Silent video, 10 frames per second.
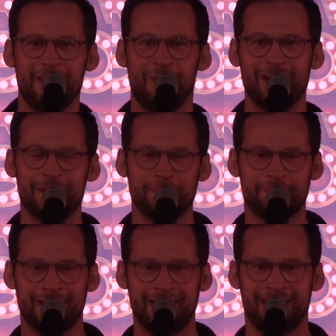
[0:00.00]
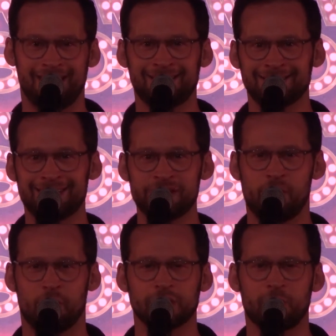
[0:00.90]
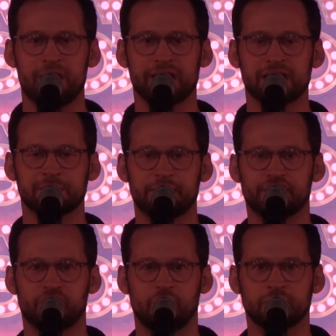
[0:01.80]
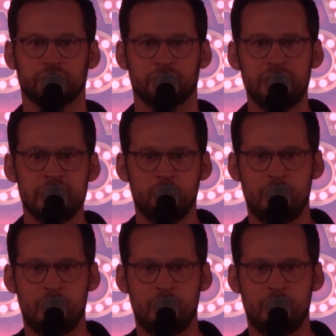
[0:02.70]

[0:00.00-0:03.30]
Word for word: Why not put my hand in yours? Why not kiss my shoulder?